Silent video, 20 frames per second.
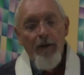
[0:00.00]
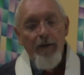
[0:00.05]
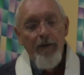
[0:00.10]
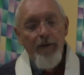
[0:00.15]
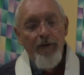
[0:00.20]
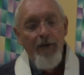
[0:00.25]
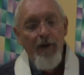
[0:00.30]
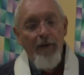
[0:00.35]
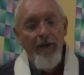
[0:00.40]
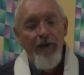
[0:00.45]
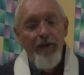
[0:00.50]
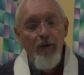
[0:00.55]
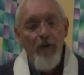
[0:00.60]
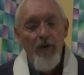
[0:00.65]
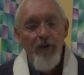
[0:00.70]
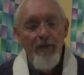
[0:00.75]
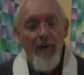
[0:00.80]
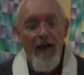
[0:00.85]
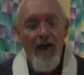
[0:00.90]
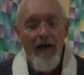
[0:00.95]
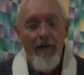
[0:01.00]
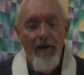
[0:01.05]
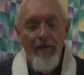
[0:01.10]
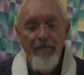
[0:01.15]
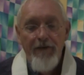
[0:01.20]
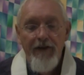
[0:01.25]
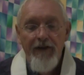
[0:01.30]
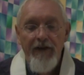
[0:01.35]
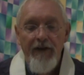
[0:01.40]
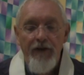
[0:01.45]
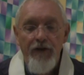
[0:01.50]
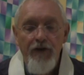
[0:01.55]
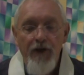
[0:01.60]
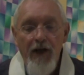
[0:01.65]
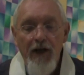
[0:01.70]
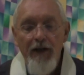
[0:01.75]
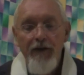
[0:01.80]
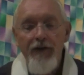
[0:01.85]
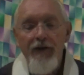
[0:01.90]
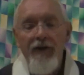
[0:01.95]
So he talks about how everything
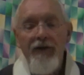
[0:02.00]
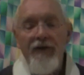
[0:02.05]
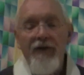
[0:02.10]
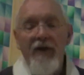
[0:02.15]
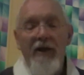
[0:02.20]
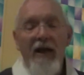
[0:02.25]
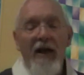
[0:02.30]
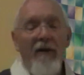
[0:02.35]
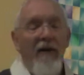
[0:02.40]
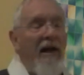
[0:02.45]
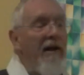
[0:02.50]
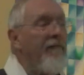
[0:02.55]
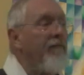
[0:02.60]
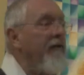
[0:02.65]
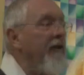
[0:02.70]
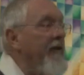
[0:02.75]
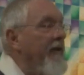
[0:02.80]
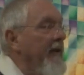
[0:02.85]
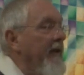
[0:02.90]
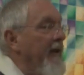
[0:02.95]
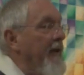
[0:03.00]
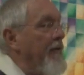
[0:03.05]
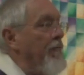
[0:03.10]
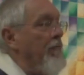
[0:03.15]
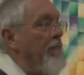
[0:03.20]
changes and how everything